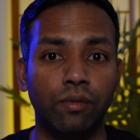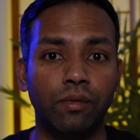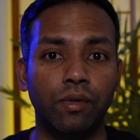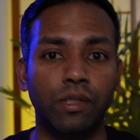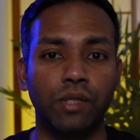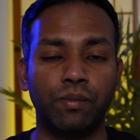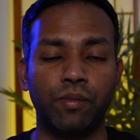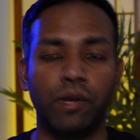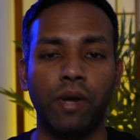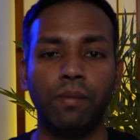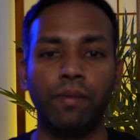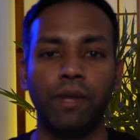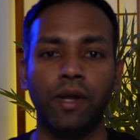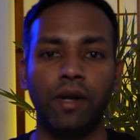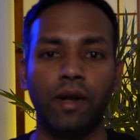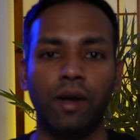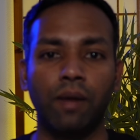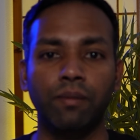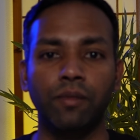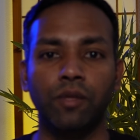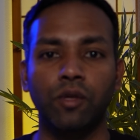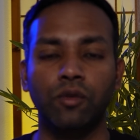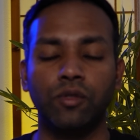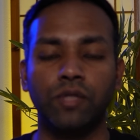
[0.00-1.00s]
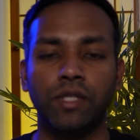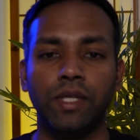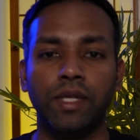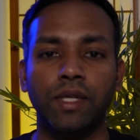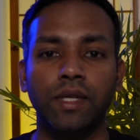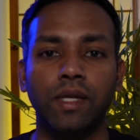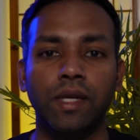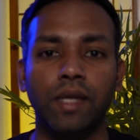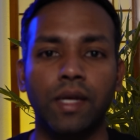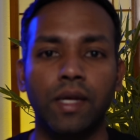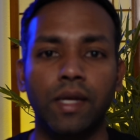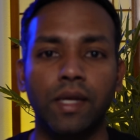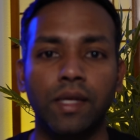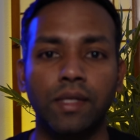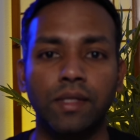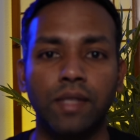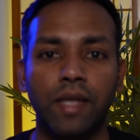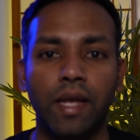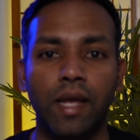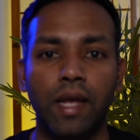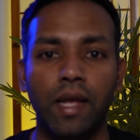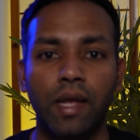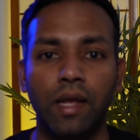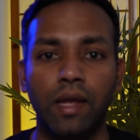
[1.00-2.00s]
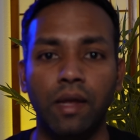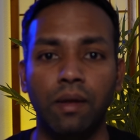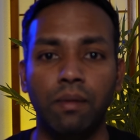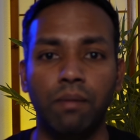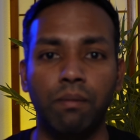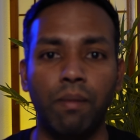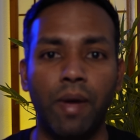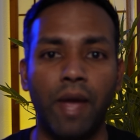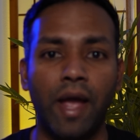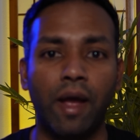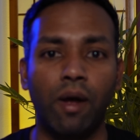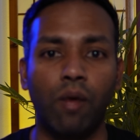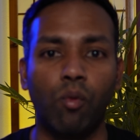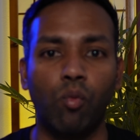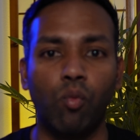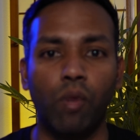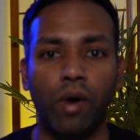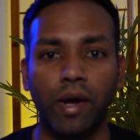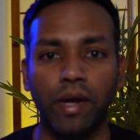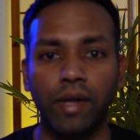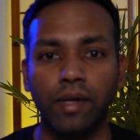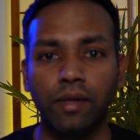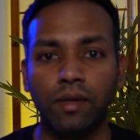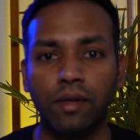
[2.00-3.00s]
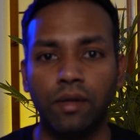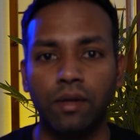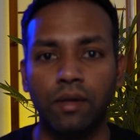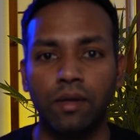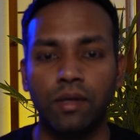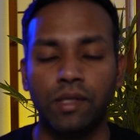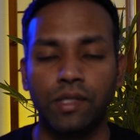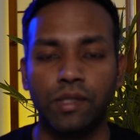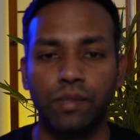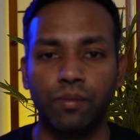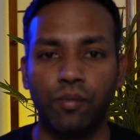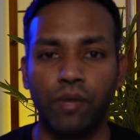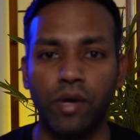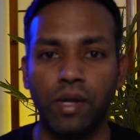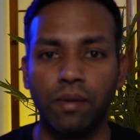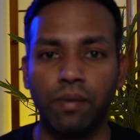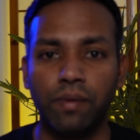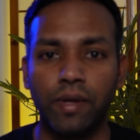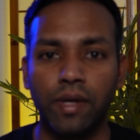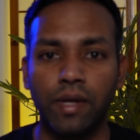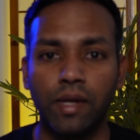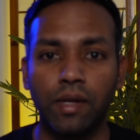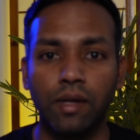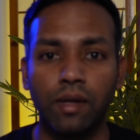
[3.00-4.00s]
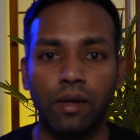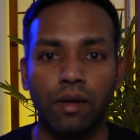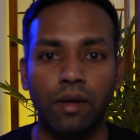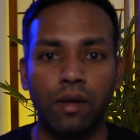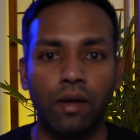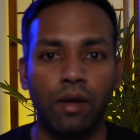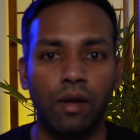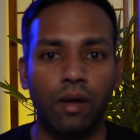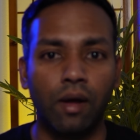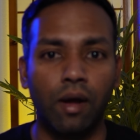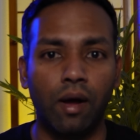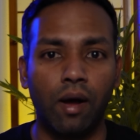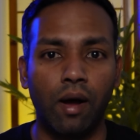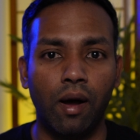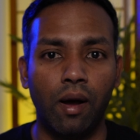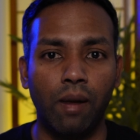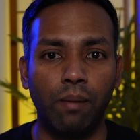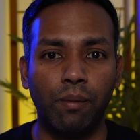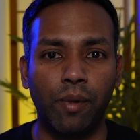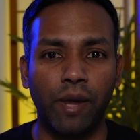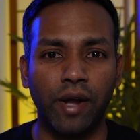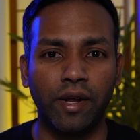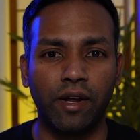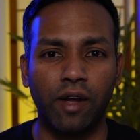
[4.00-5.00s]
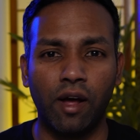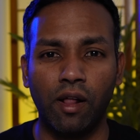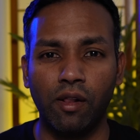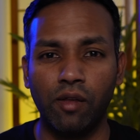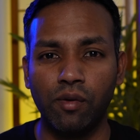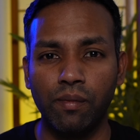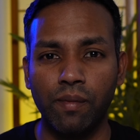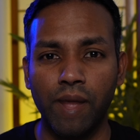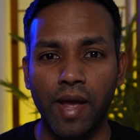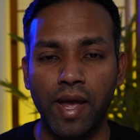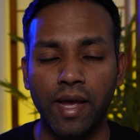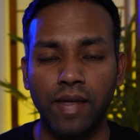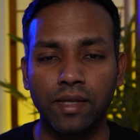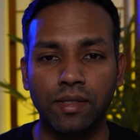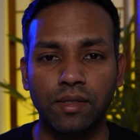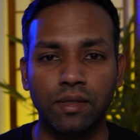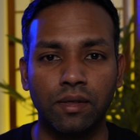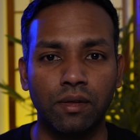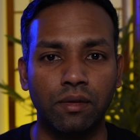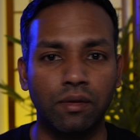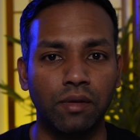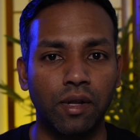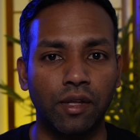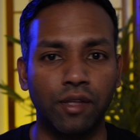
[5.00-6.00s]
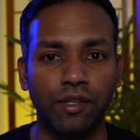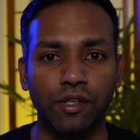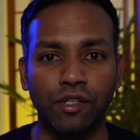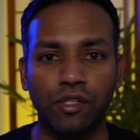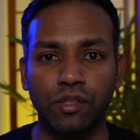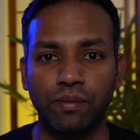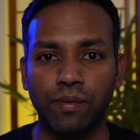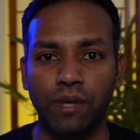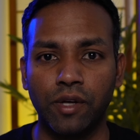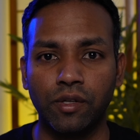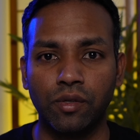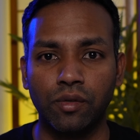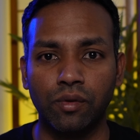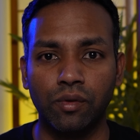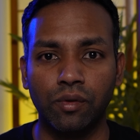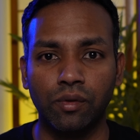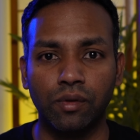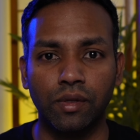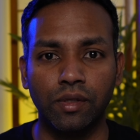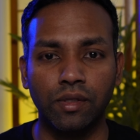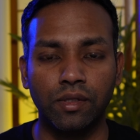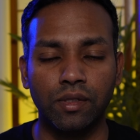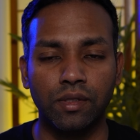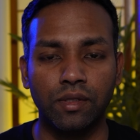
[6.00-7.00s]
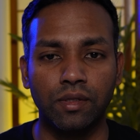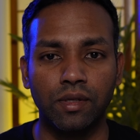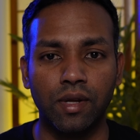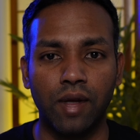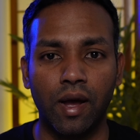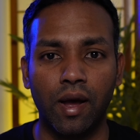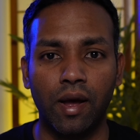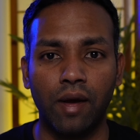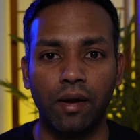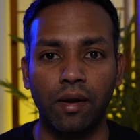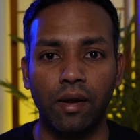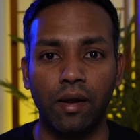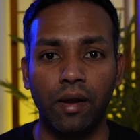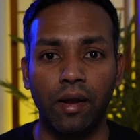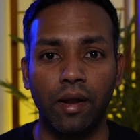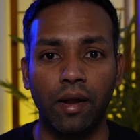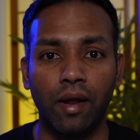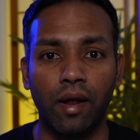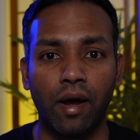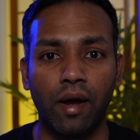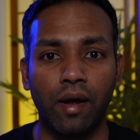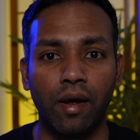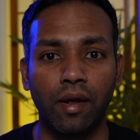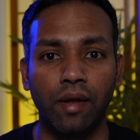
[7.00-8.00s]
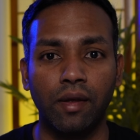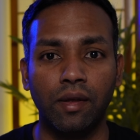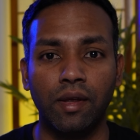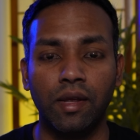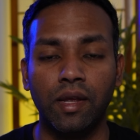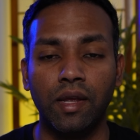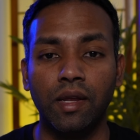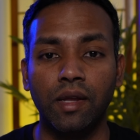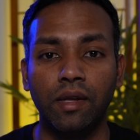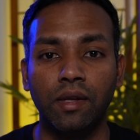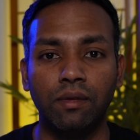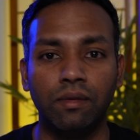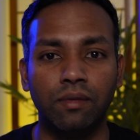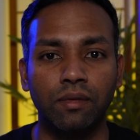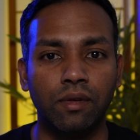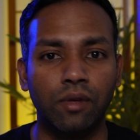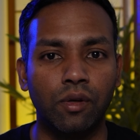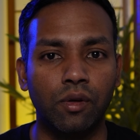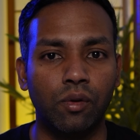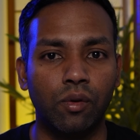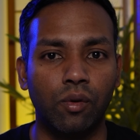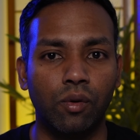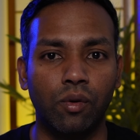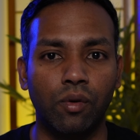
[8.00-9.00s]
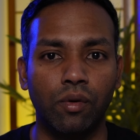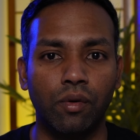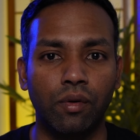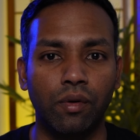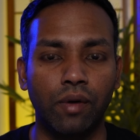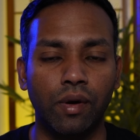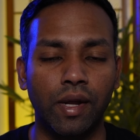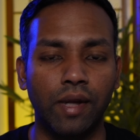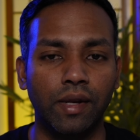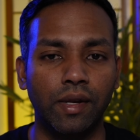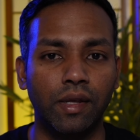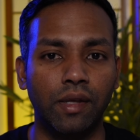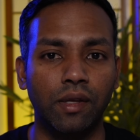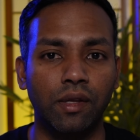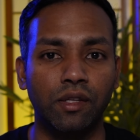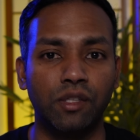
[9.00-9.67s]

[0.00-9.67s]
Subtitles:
the spray paint I'm using is a matte white spray paint by Color Max. Nothing special. This is not a high heat or any